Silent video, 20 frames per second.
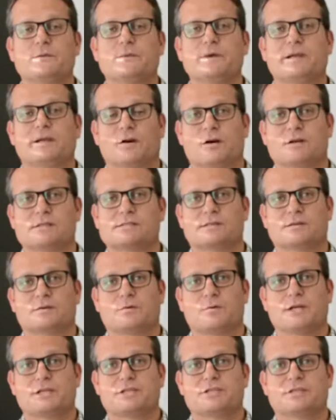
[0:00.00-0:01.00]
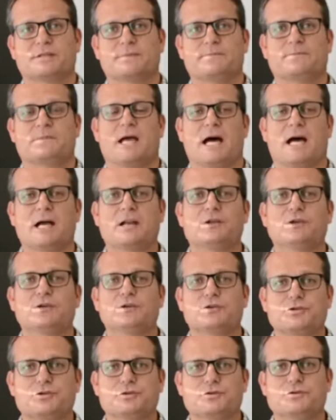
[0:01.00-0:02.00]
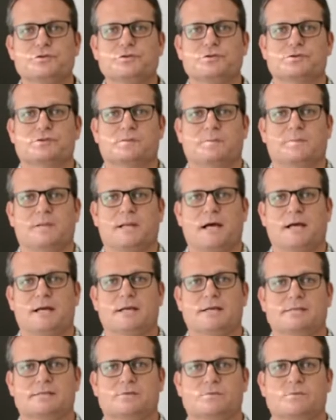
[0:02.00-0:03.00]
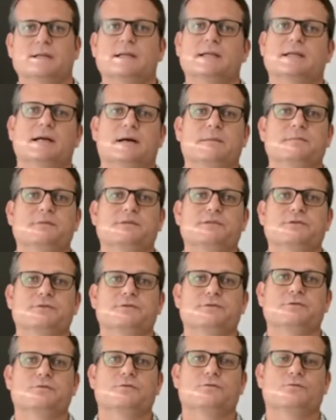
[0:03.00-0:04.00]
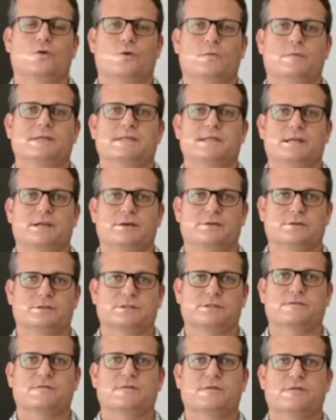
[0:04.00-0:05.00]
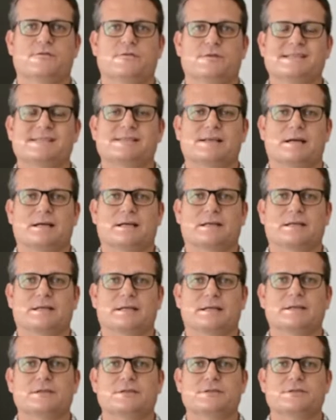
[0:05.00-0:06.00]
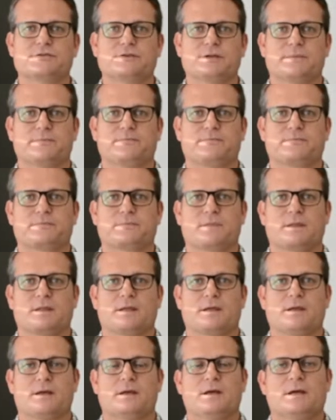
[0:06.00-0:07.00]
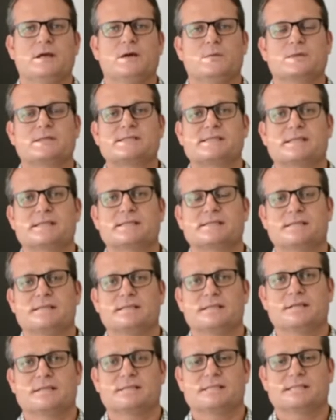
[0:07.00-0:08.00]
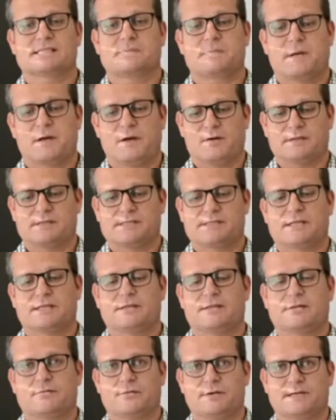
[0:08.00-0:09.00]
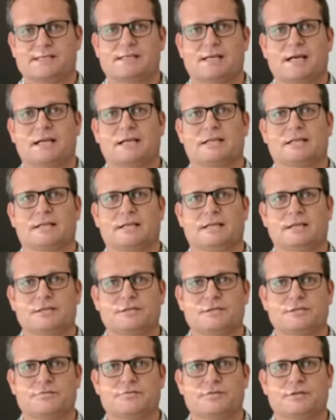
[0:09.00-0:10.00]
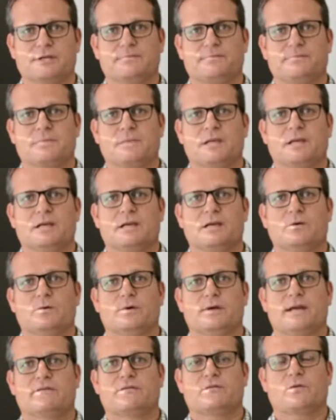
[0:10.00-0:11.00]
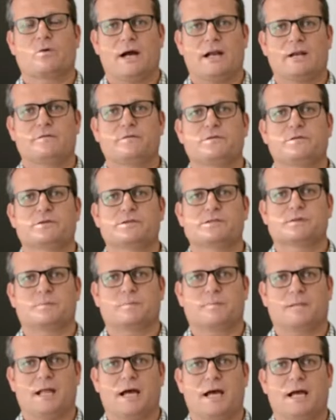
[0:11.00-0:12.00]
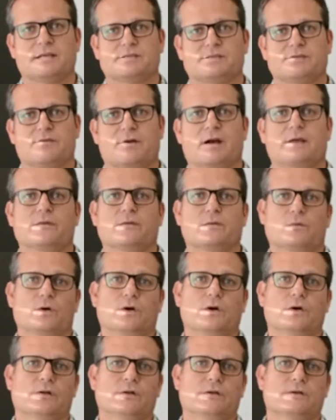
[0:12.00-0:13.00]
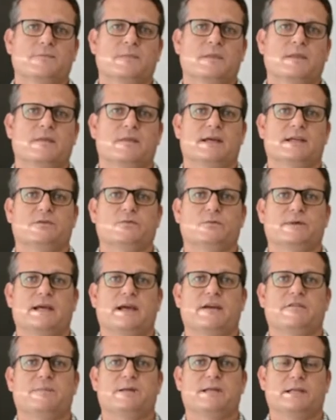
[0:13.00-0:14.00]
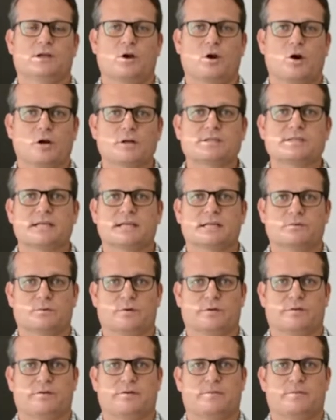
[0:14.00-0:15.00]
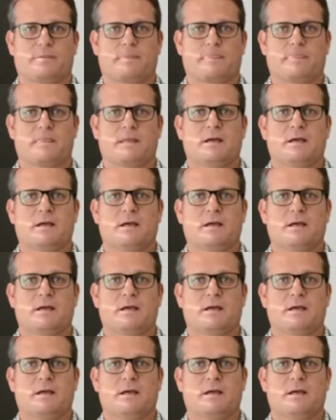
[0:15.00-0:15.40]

Often we get asked the question, how do you choose your suppliers when it comes to raw materials for the recycling industry? With 16 years experience in the recycling industry, we have quite a few suppliers around the world that we have been in contact with.